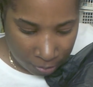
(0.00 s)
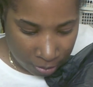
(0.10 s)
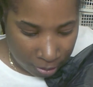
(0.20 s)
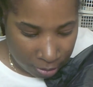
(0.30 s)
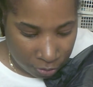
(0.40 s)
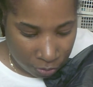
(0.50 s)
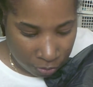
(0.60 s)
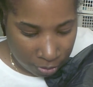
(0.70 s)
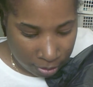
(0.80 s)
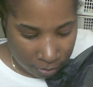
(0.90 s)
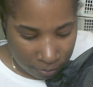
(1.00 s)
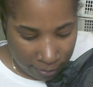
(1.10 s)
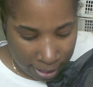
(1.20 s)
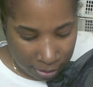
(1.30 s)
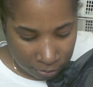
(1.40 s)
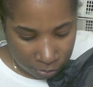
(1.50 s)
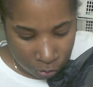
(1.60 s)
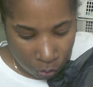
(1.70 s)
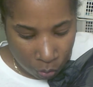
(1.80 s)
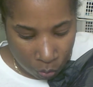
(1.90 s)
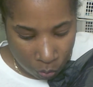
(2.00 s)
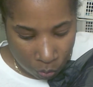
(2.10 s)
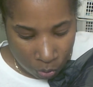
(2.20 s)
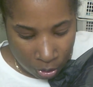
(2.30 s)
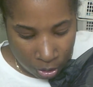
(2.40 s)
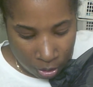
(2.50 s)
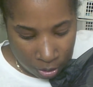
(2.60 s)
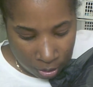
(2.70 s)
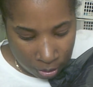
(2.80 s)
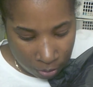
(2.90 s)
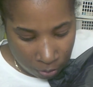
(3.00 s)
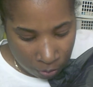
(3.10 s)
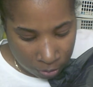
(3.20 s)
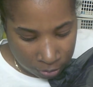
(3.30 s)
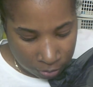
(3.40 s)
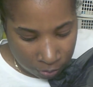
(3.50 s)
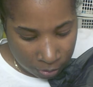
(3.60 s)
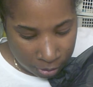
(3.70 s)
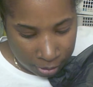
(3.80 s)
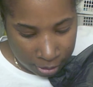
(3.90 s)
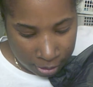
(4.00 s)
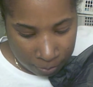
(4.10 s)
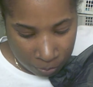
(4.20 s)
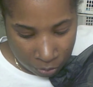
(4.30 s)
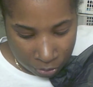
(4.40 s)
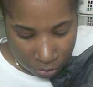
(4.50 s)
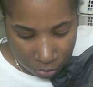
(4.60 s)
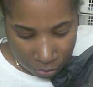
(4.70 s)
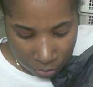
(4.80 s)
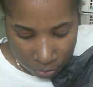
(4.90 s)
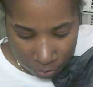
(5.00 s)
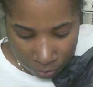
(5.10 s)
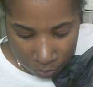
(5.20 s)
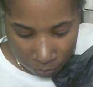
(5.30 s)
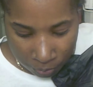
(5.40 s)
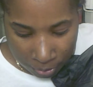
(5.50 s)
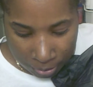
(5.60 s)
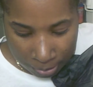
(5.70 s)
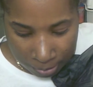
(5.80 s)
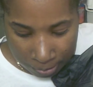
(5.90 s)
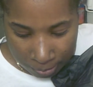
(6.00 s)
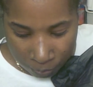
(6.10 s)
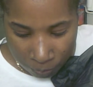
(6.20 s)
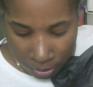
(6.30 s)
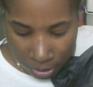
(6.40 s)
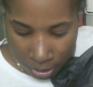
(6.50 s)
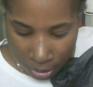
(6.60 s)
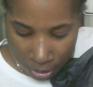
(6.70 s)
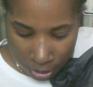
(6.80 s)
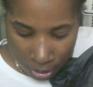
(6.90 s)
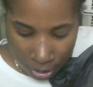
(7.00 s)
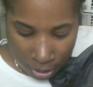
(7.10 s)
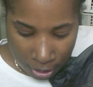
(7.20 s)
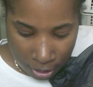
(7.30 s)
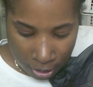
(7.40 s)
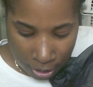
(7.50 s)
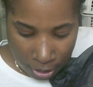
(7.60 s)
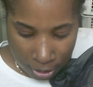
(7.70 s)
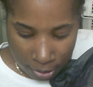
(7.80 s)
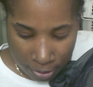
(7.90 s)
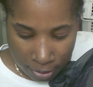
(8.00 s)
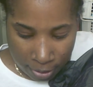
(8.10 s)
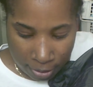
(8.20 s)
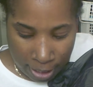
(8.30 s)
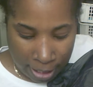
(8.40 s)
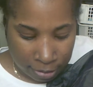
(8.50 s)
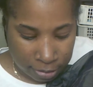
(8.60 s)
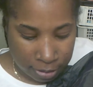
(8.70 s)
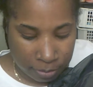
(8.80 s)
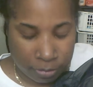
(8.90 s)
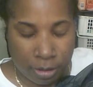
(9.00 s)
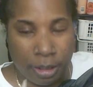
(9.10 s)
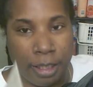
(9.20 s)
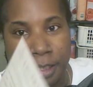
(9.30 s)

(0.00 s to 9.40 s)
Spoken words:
Unsure of how to hold on to the needed moisture during the week? Here are our tips, and